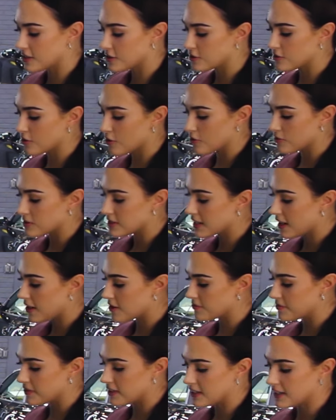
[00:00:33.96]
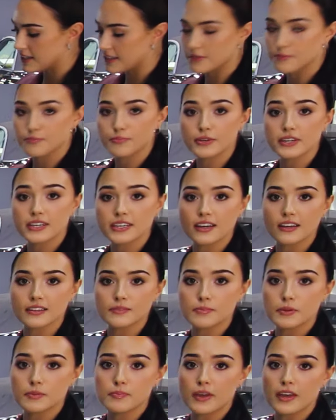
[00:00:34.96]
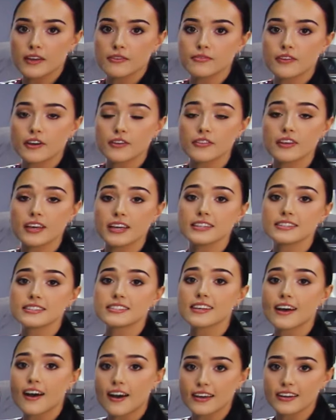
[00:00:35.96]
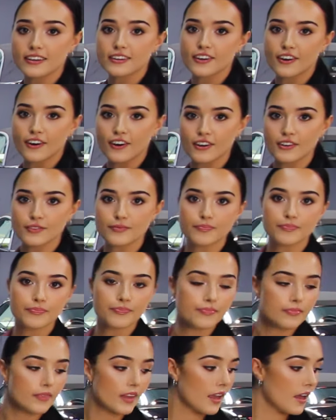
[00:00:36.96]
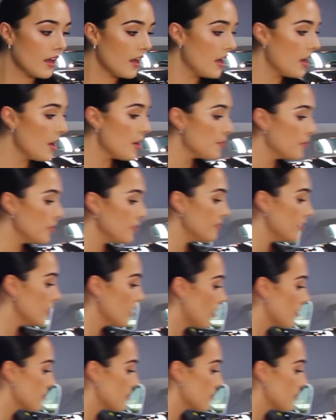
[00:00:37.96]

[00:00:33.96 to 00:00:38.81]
to install self-healing pre-cut P P F over the entire car. Moving